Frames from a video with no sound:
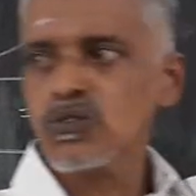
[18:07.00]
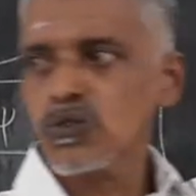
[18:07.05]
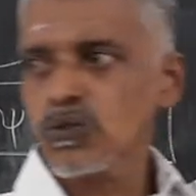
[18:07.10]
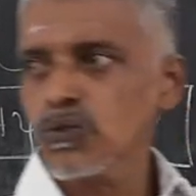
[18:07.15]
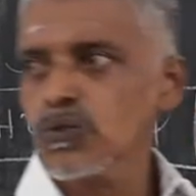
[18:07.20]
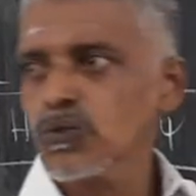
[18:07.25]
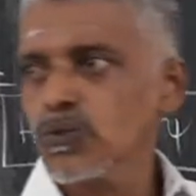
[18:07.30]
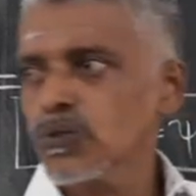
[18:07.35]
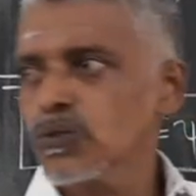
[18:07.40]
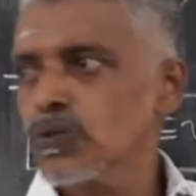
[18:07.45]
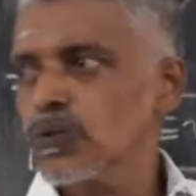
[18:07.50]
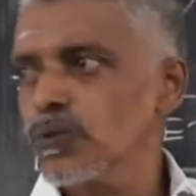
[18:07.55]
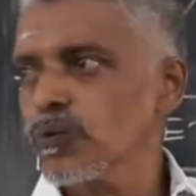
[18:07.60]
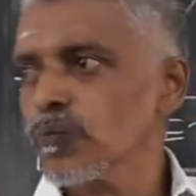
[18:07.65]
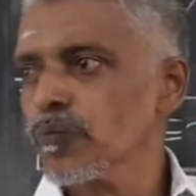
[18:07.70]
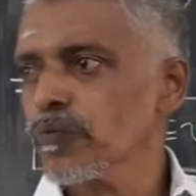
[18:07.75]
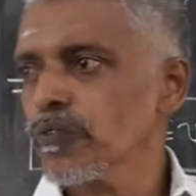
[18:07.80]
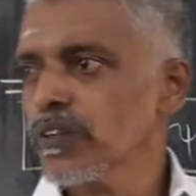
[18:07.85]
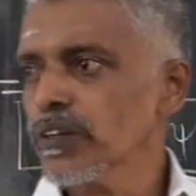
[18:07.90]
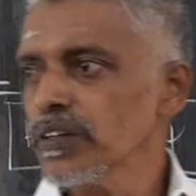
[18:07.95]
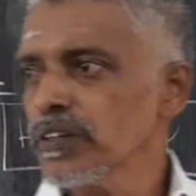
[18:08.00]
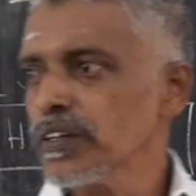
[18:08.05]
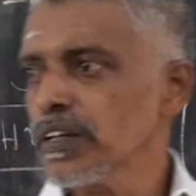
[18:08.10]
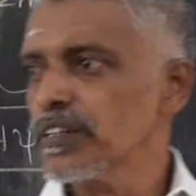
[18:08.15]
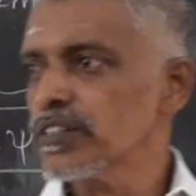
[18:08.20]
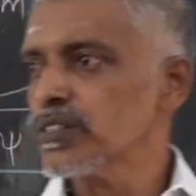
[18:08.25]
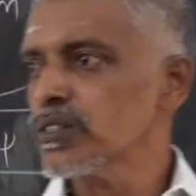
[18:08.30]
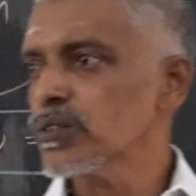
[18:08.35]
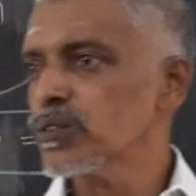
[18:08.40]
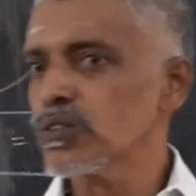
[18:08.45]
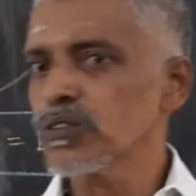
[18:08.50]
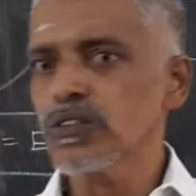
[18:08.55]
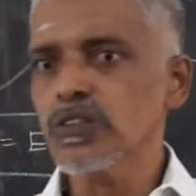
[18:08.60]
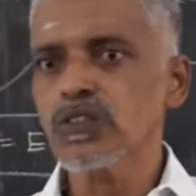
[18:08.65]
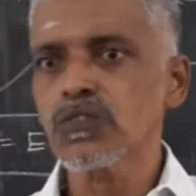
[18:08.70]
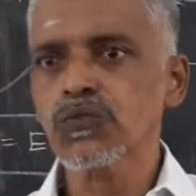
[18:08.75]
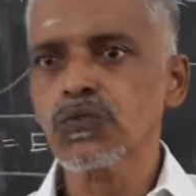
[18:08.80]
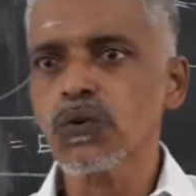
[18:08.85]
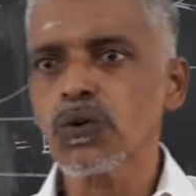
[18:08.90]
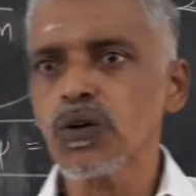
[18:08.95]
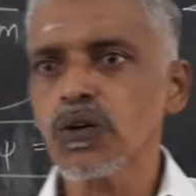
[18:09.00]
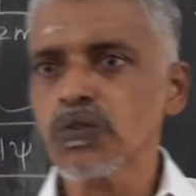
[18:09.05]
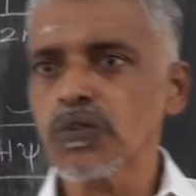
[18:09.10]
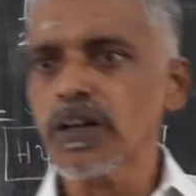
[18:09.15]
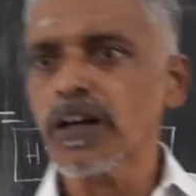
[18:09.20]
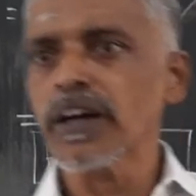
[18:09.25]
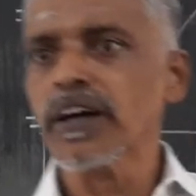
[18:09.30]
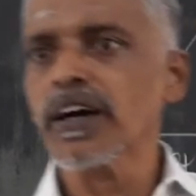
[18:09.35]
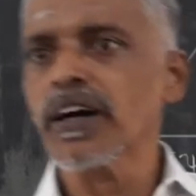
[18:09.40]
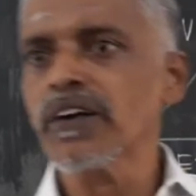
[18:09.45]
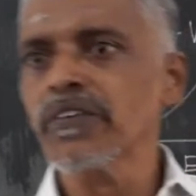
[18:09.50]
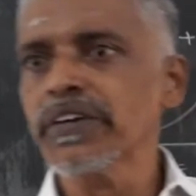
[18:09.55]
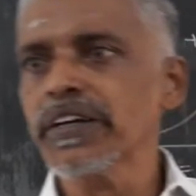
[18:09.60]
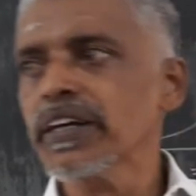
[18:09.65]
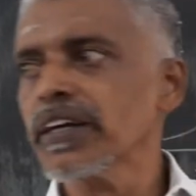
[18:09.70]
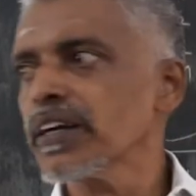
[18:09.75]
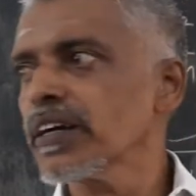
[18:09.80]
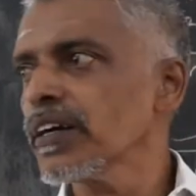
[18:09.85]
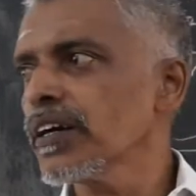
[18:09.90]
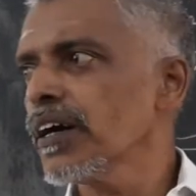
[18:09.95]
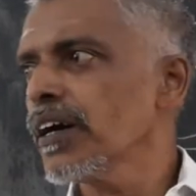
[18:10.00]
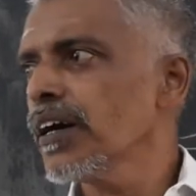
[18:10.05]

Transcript: two, in addition to these 4, we are having